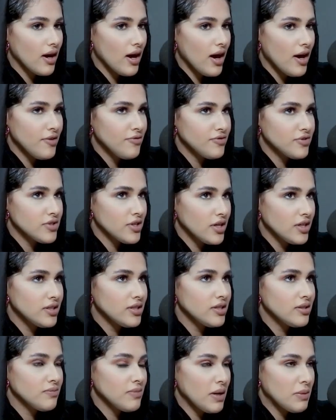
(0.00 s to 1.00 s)
I've
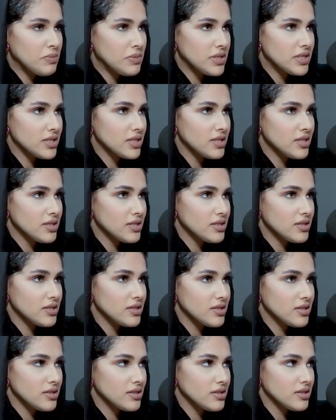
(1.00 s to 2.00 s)
started my business
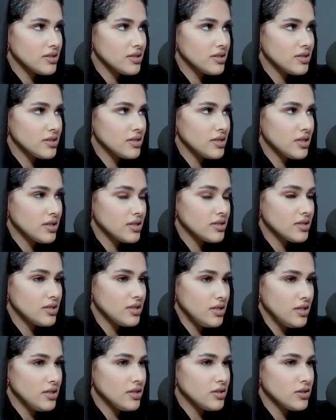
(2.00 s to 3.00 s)
6
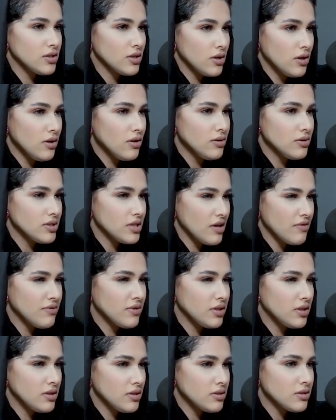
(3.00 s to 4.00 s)
years ago,
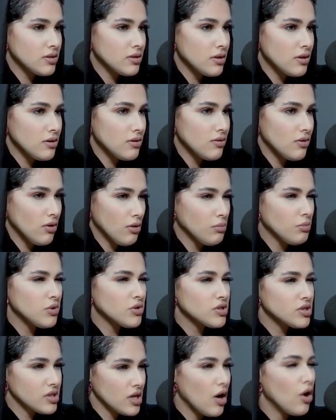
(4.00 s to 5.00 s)
7 years ago,
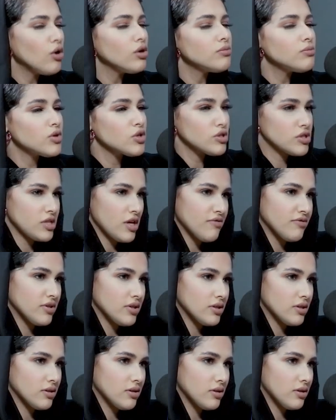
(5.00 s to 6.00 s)
almost
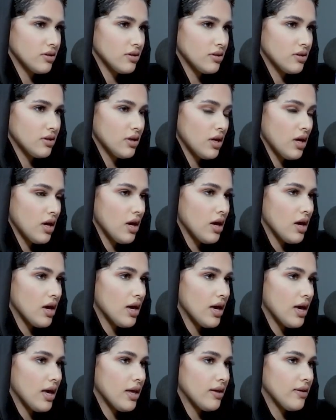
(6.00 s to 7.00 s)
7.
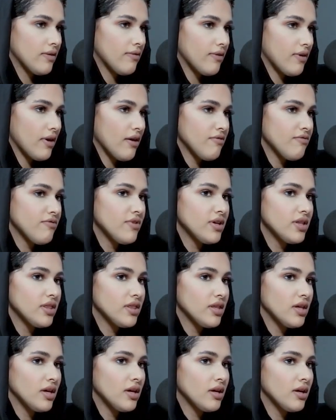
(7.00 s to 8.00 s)
And
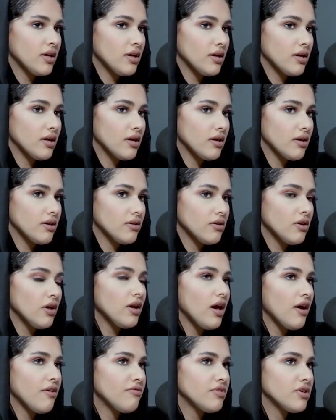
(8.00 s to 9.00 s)
everything,
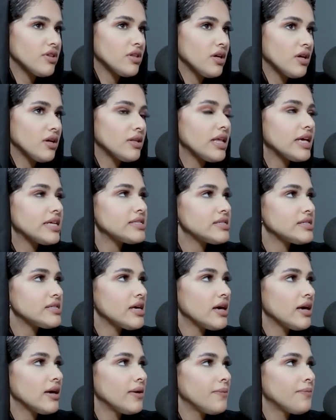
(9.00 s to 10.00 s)
not everything, let's
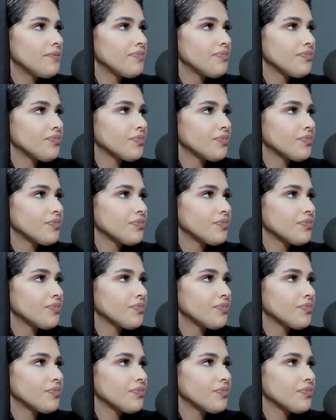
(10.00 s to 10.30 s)
say